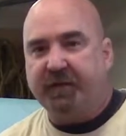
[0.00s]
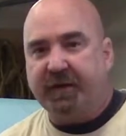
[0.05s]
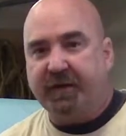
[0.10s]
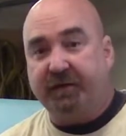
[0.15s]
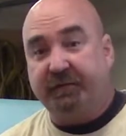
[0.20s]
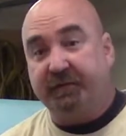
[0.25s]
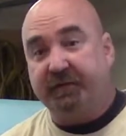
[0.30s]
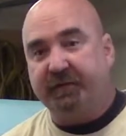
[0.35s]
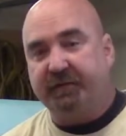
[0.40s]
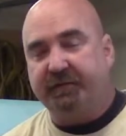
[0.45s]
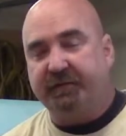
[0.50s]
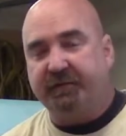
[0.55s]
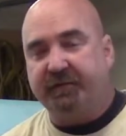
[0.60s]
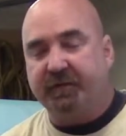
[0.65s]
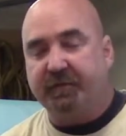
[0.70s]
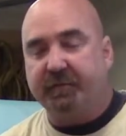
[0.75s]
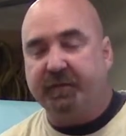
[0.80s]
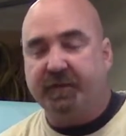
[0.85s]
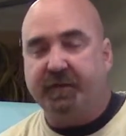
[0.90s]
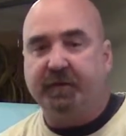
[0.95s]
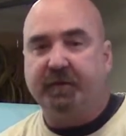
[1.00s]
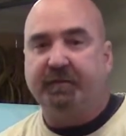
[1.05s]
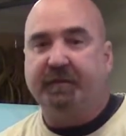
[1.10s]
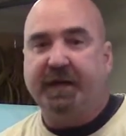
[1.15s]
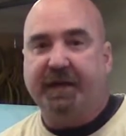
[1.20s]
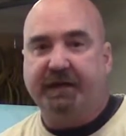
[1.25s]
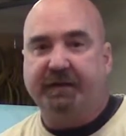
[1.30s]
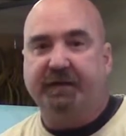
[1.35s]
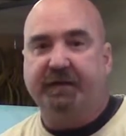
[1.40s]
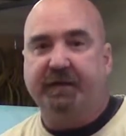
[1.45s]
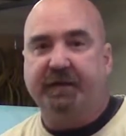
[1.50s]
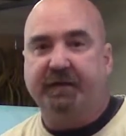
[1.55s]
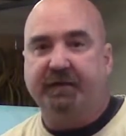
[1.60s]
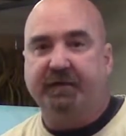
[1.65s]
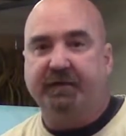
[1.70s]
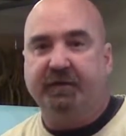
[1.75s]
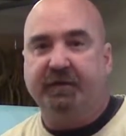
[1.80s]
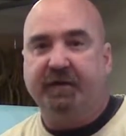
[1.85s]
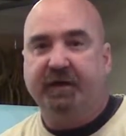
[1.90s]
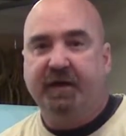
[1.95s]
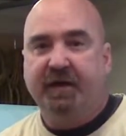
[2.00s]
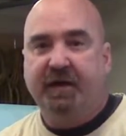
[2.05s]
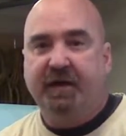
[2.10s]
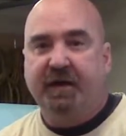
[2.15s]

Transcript: We actually get to start putting her back together,